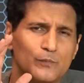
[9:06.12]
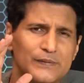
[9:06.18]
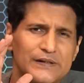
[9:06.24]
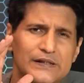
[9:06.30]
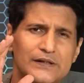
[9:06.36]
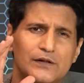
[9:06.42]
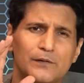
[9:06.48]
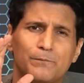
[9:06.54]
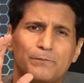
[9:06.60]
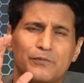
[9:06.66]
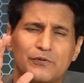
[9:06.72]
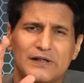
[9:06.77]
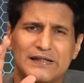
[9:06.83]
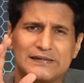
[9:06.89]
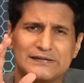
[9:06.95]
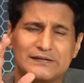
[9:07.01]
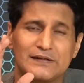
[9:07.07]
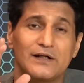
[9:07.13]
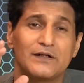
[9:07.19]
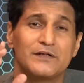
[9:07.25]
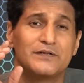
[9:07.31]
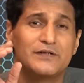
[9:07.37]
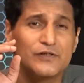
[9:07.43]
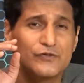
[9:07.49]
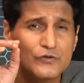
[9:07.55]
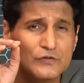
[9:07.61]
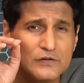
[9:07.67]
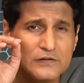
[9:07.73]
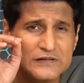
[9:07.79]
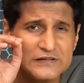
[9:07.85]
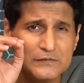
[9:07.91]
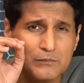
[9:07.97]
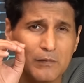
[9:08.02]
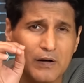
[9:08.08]
to be the price. A
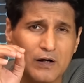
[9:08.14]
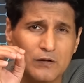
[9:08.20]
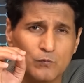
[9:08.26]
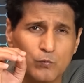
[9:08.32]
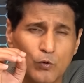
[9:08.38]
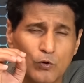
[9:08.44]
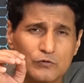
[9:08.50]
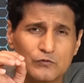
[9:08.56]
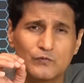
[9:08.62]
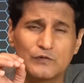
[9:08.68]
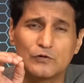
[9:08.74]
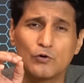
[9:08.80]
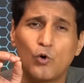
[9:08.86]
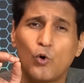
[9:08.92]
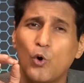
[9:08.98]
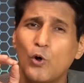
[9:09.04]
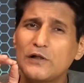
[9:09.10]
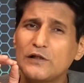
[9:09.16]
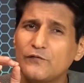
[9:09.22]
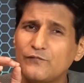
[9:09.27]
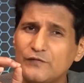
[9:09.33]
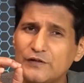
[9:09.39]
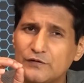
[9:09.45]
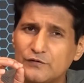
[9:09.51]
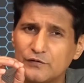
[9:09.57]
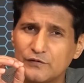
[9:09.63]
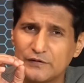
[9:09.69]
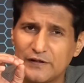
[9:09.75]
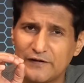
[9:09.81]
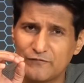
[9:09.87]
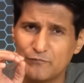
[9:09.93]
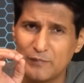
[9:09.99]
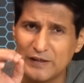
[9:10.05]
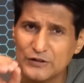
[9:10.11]
digital smartwatch with all the features
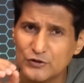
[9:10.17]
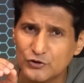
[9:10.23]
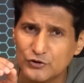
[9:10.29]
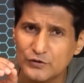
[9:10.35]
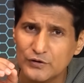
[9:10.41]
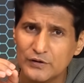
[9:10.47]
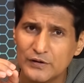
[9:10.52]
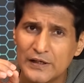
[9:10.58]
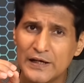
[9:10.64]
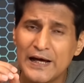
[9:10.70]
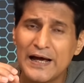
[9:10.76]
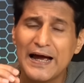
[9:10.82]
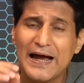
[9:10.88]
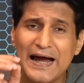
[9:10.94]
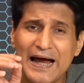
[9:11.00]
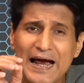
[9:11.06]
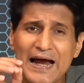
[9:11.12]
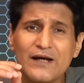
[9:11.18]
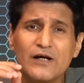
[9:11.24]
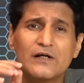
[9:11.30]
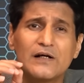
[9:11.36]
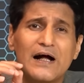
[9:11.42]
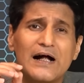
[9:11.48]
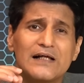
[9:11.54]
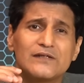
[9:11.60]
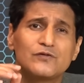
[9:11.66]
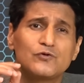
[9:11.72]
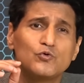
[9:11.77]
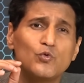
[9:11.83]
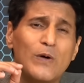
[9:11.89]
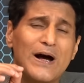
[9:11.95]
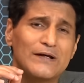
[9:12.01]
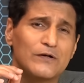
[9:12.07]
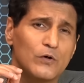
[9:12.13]
I've mentioned, and it has
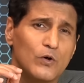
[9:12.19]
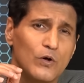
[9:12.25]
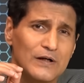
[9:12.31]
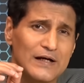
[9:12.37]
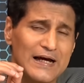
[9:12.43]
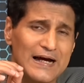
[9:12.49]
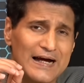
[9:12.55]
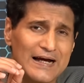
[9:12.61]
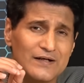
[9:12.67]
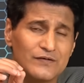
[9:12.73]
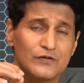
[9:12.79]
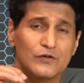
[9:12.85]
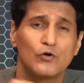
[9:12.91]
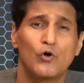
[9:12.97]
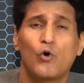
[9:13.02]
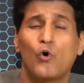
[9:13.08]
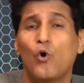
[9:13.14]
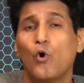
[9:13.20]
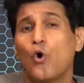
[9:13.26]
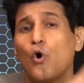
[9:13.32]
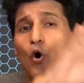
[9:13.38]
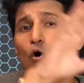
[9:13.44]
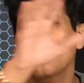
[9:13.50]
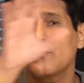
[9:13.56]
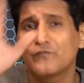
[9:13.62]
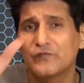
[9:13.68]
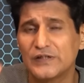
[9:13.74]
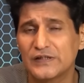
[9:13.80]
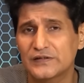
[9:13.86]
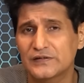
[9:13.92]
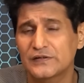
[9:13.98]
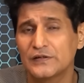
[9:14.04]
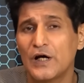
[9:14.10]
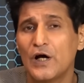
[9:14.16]
2 analog hands, and all of
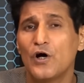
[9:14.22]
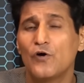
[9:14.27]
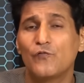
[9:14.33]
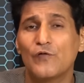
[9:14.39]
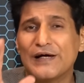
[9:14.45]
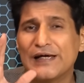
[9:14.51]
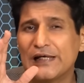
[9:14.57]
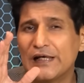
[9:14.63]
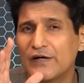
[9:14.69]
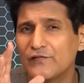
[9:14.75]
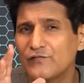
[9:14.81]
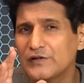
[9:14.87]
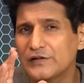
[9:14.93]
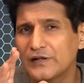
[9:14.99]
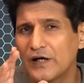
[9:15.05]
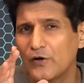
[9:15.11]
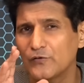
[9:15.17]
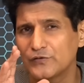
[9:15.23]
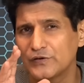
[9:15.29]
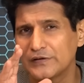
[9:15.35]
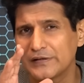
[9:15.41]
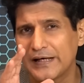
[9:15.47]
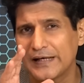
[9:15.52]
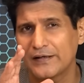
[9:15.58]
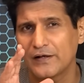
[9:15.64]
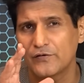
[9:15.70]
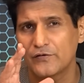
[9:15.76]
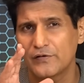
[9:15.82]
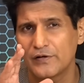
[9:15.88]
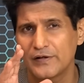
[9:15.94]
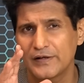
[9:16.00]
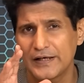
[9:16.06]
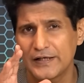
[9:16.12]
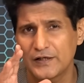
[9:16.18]
this for
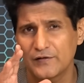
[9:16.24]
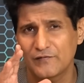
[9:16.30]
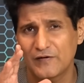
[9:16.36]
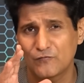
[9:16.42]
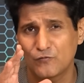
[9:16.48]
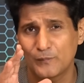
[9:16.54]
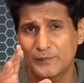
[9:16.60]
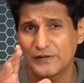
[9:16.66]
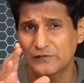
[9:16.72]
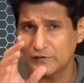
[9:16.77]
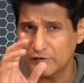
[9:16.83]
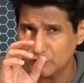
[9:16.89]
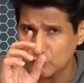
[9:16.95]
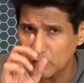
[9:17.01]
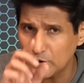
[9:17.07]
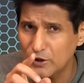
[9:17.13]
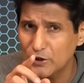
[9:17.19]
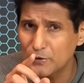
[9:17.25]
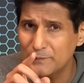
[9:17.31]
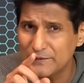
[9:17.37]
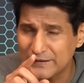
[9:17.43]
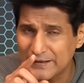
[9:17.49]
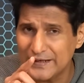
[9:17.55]
11,995 rupees. Yes, you heard me